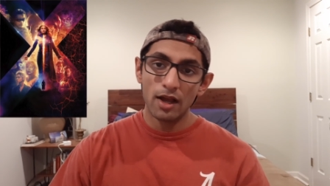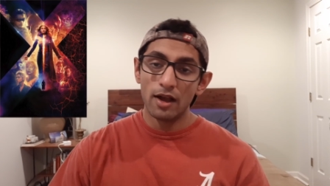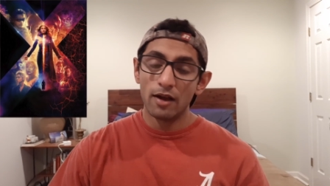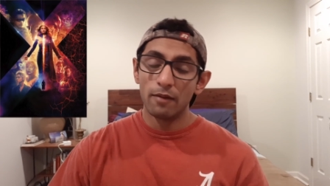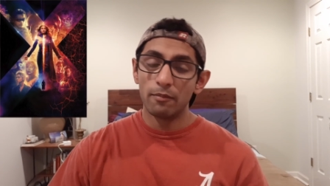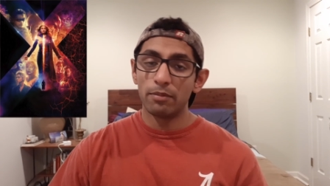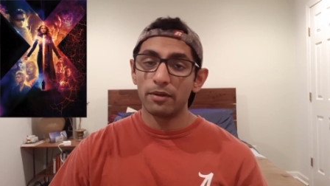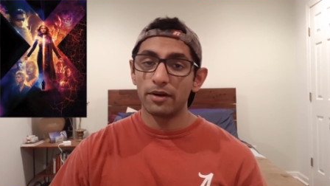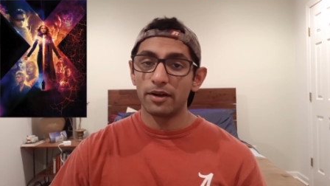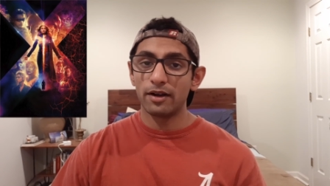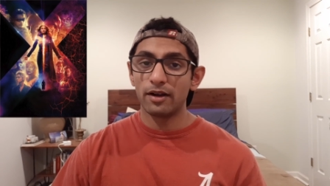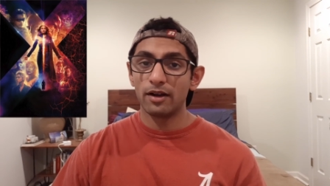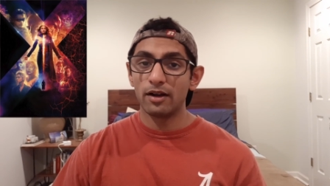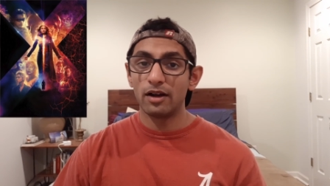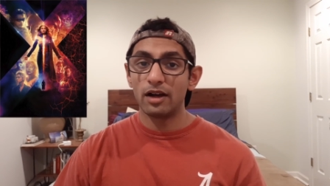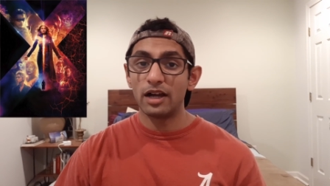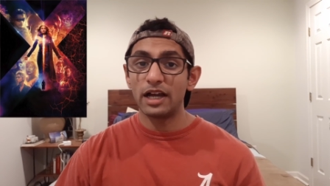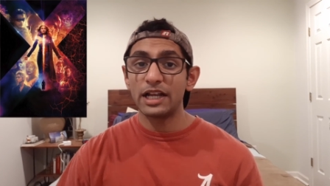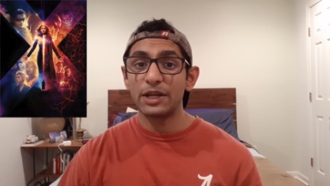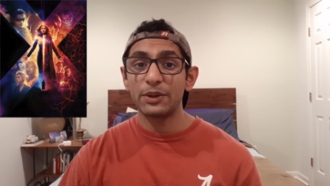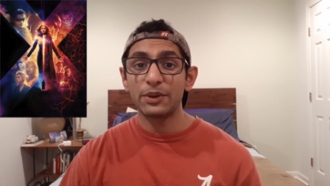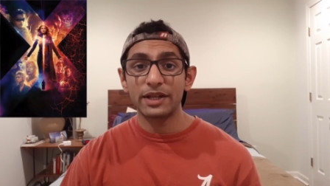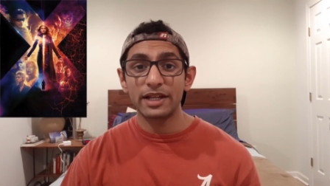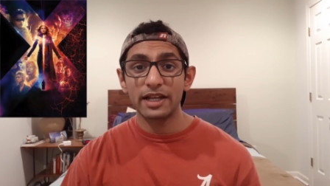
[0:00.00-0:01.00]
But uh,
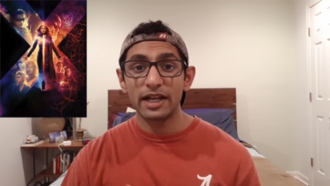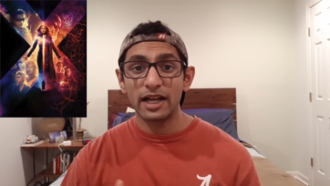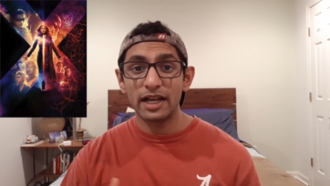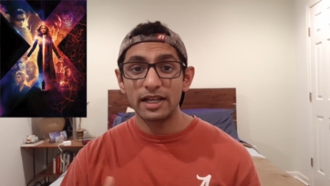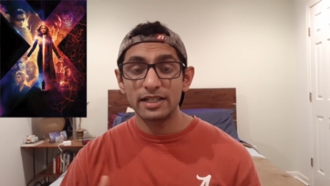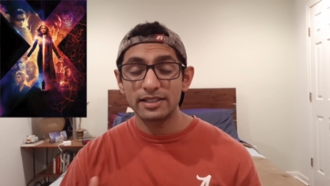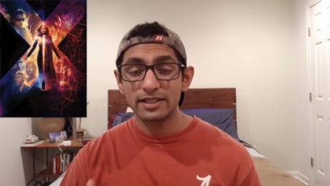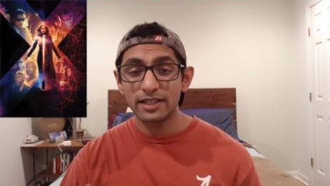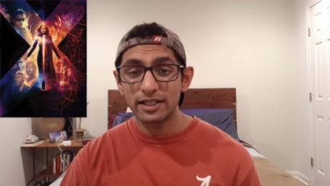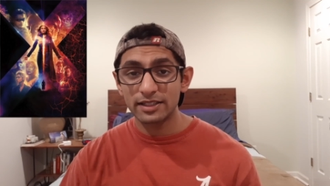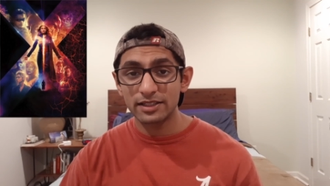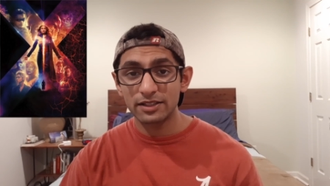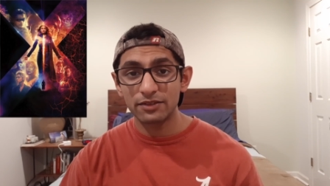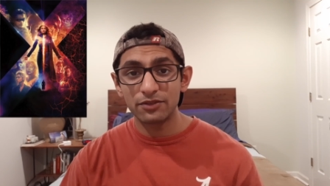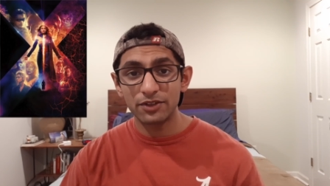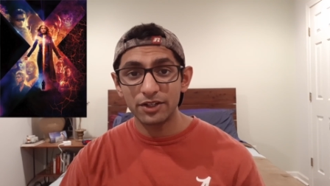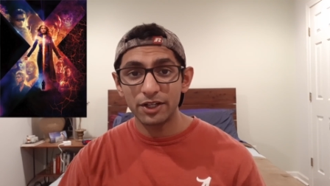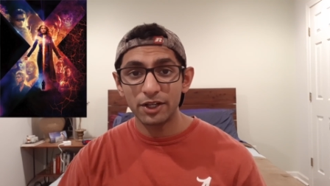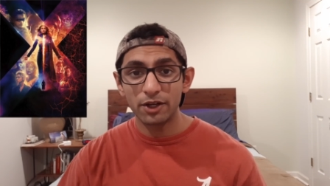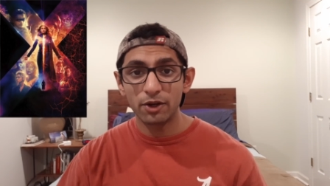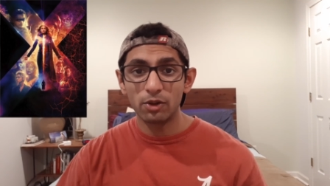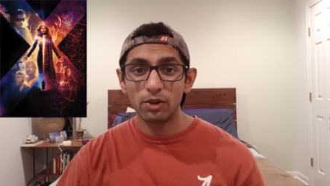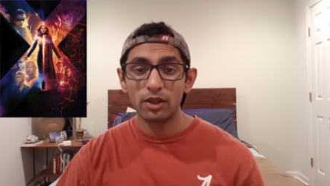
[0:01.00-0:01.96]
anyway guys, that's the video.